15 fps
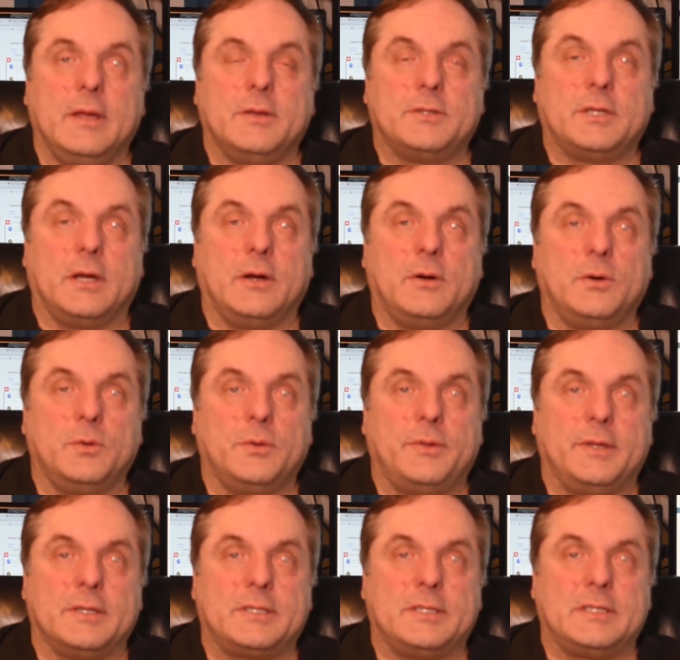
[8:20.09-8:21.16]
So
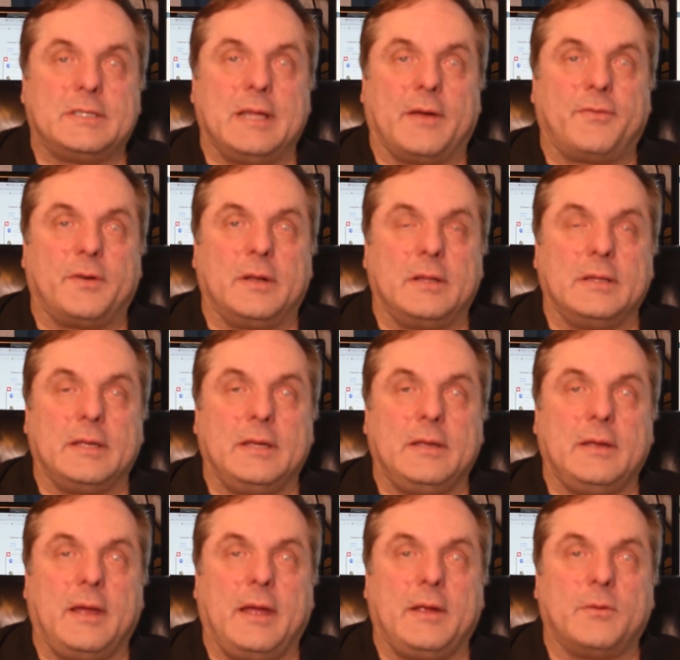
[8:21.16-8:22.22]
this is
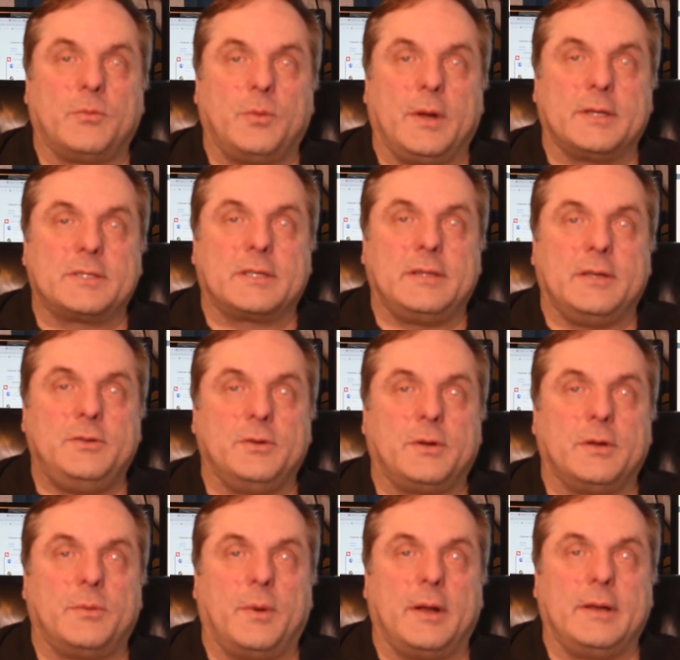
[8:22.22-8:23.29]
definitely a risk that you
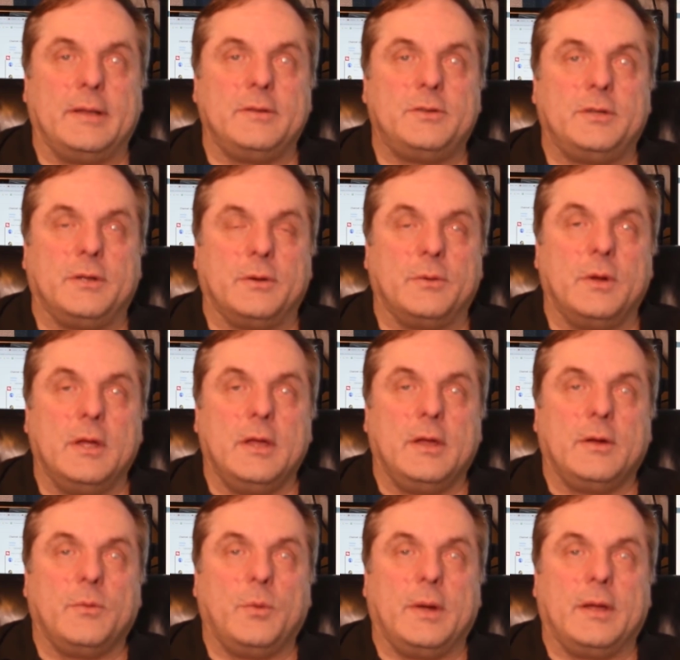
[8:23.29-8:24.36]
could run into
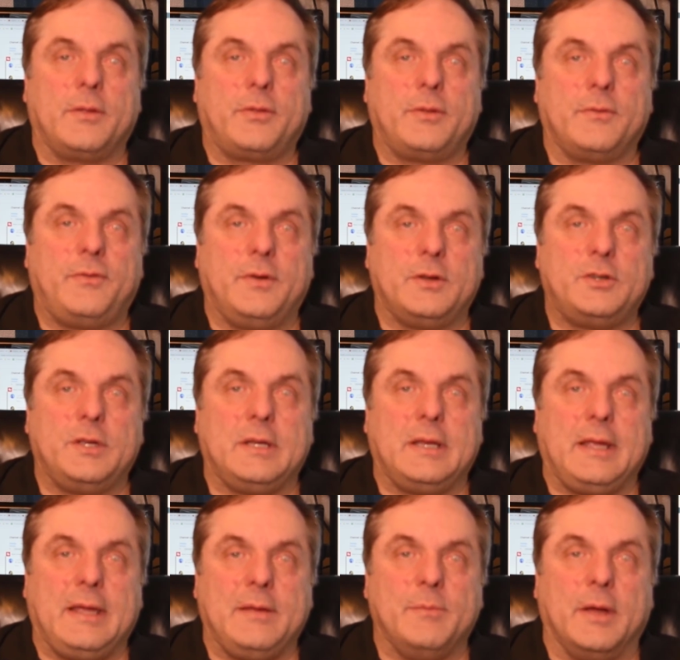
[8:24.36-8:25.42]
with phishing
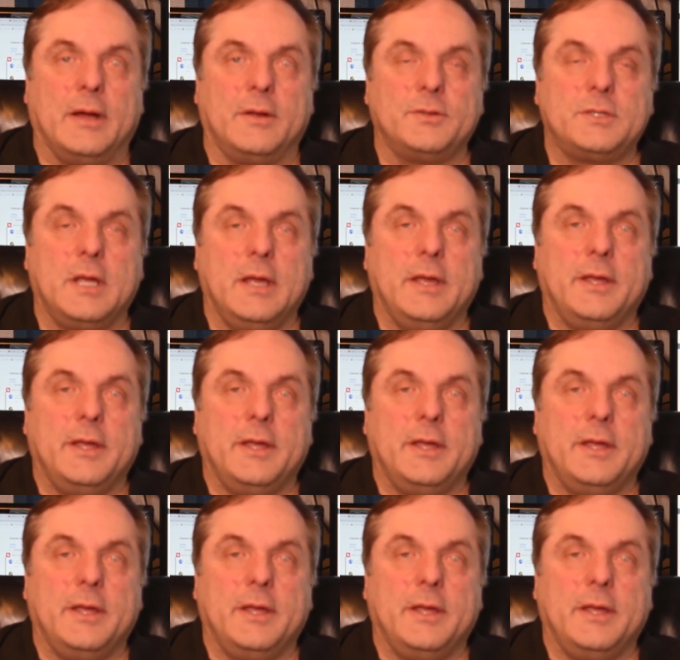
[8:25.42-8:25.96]
emails.